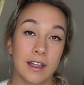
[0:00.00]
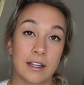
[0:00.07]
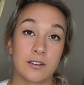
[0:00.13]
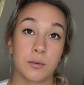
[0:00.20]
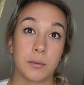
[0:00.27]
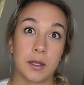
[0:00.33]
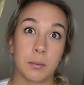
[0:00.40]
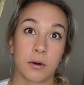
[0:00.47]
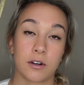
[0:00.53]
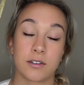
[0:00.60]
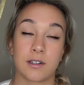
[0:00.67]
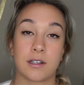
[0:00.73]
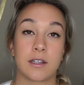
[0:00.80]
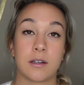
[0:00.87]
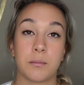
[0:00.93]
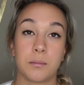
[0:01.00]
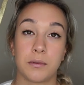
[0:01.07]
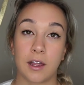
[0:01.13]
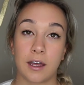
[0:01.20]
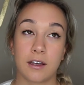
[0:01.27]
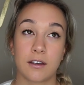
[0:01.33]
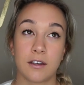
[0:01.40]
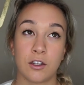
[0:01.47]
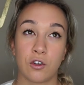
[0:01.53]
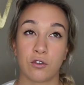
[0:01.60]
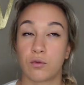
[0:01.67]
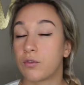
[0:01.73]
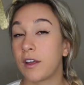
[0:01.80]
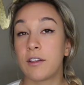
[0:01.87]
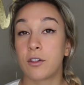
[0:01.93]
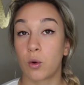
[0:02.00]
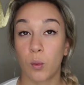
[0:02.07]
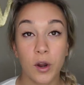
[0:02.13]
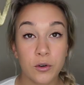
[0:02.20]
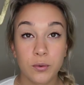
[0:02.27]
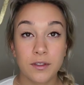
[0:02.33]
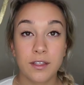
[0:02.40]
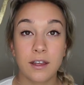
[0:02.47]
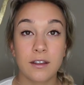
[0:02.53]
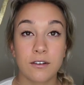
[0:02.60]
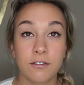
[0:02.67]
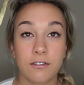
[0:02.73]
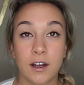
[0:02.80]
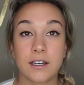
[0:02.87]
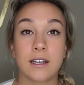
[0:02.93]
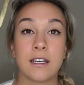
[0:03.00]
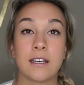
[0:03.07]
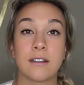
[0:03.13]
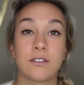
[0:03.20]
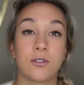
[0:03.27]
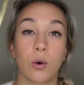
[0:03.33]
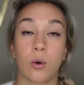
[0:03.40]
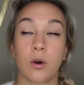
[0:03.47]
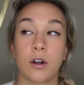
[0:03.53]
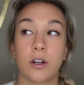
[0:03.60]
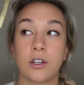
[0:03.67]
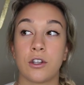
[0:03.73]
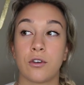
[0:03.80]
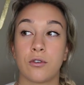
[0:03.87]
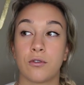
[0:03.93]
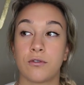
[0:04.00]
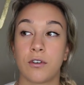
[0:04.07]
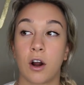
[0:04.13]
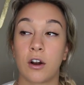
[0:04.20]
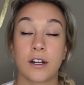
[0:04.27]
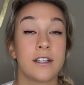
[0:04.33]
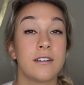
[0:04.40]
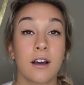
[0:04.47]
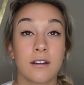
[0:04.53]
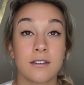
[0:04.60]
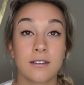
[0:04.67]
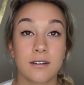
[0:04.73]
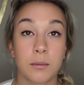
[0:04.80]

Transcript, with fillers: That's me personally. Like, you've either worked with it in fundies or you've already done